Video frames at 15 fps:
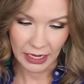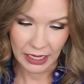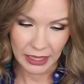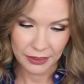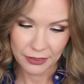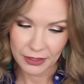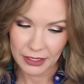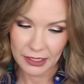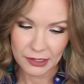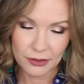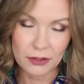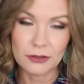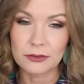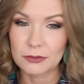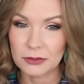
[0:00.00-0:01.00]
And then
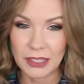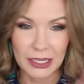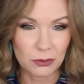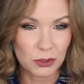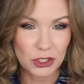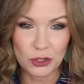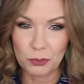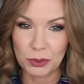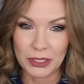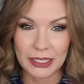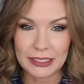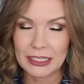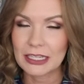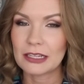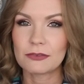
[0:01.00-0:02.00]
like when you
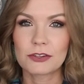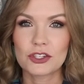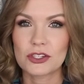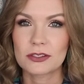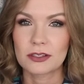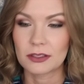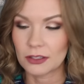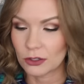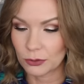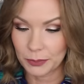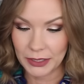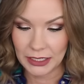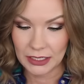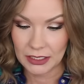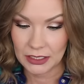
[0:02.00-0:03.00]
blend it even just a little
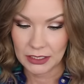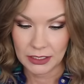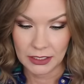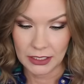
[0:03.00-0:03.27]
bit,